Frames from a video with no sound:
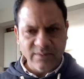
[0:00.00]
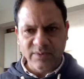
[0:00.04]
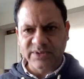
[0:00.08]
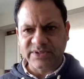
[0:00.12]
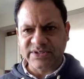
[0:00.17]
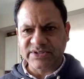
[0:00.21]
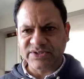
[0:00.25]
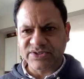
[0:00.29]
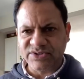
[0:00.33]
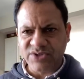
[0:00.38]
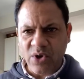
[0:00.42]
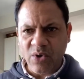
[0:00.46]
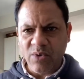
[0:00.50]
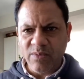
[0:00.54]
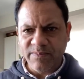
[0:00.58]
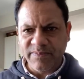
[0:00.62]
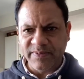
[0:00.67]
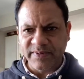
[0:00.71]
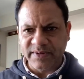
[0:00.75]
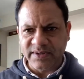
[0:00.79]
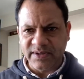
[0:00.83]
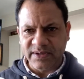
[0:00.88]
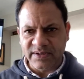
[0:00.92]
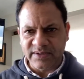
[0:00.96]
With the
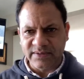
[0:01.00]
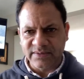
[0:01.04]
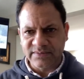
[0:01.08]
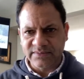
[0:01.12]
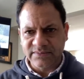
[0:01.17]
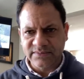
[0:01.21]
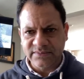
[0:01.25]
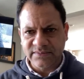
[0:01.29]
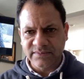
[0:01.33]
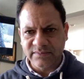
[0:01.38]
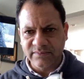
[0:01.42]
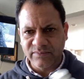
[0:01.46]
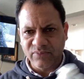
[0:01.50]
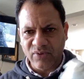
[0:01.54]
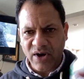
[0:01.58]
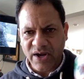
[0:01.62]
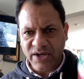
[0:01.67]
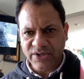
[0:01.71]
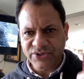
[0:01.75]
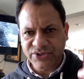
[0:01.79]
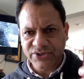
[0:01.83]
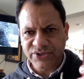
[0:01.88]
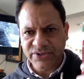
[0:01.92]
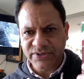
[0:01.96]
soap and the
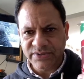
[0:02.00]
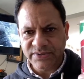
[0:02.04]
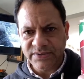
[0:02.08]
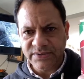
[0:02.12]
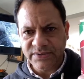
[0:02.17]
brush.